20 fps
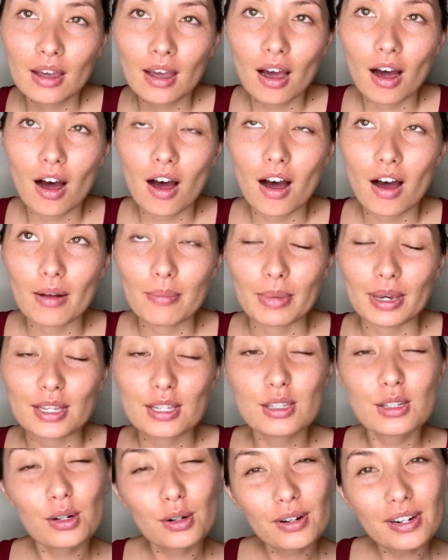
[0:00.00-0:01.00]
on my
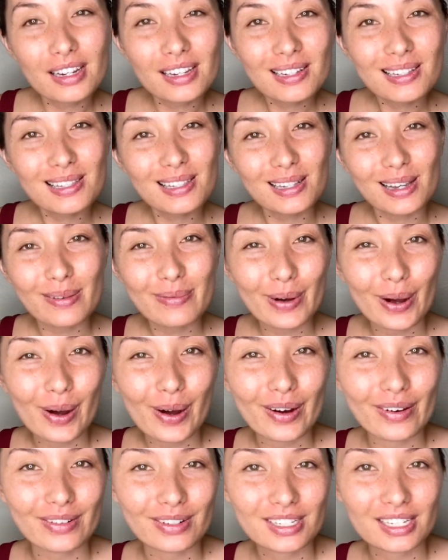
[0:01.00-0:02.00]
stories
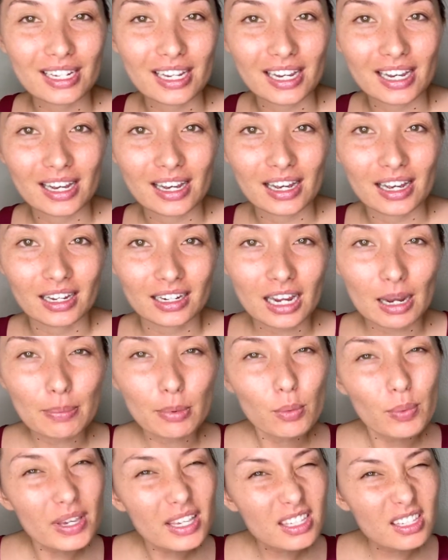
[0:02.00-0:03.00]
about uh, a
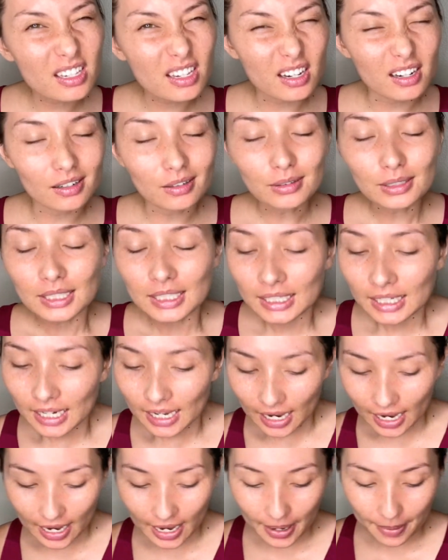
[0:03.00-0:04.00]
couple weeks ago,
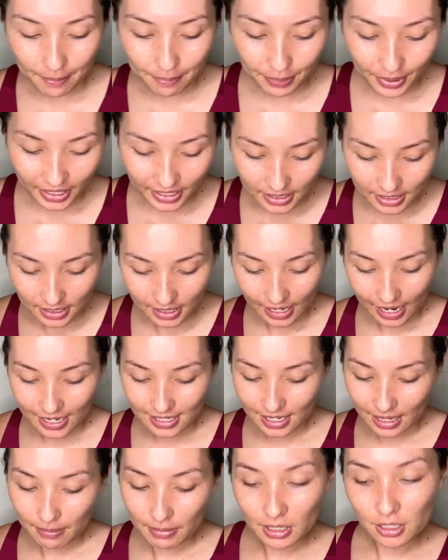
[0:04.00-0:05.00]
um, but as
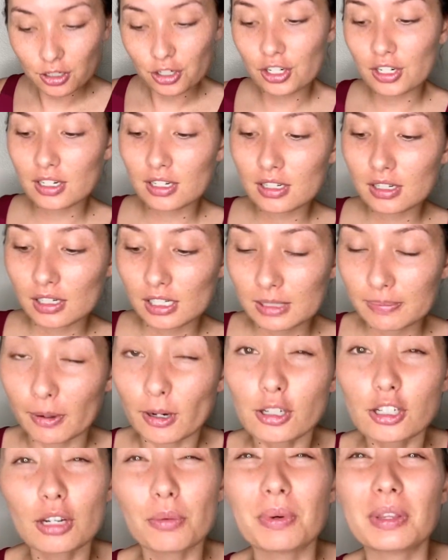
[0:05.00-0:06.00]
I mentioned,
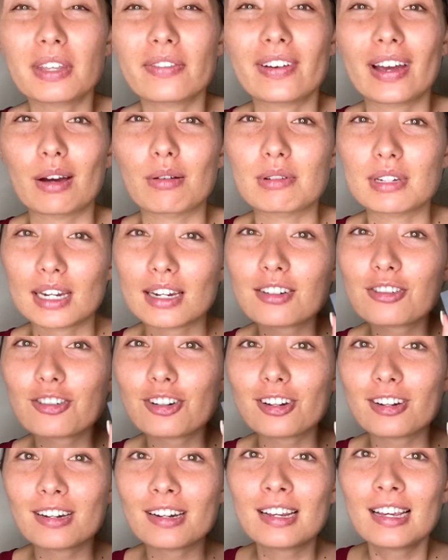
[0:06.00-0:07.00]
especially with the
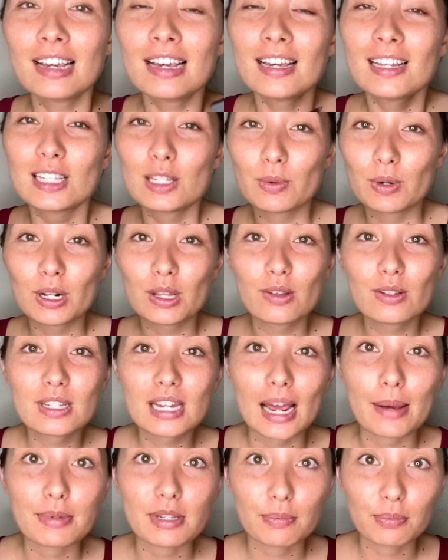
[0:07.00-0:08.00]
foundation, it's one of those
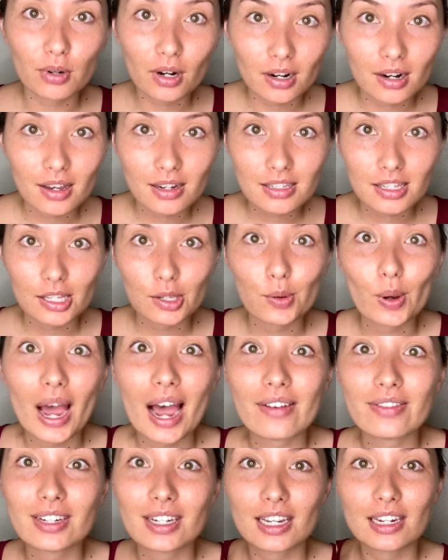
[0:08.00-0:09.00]
types of products that you
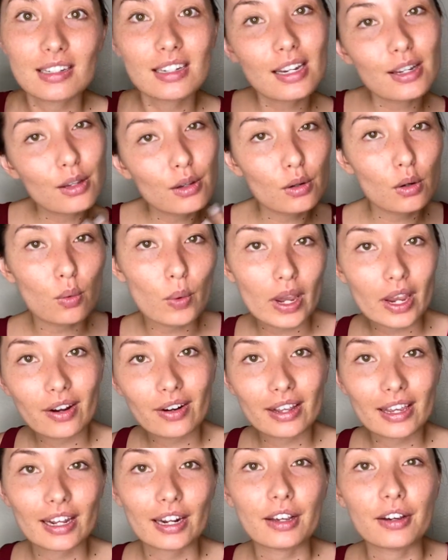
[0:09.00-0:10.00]
have to continue to wear
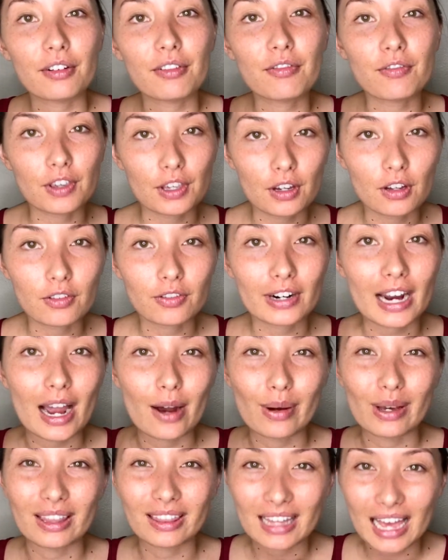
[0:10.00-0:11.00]
to get a good feel for how
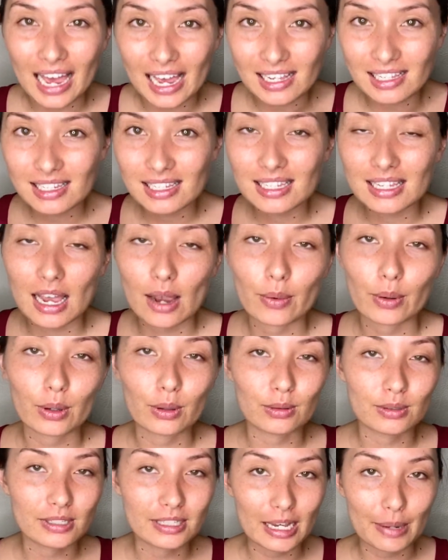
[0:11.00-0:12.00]
it lasts, how it
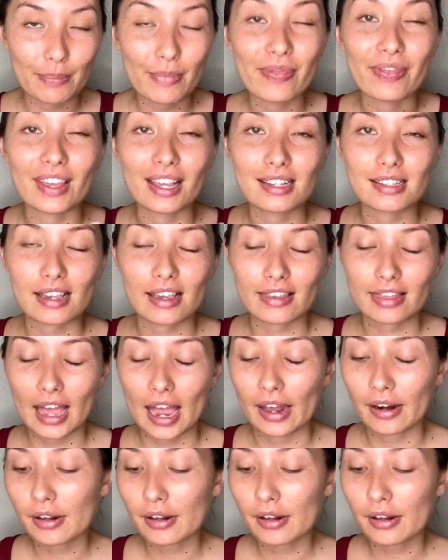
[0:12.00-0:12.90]
holds up, and things like that.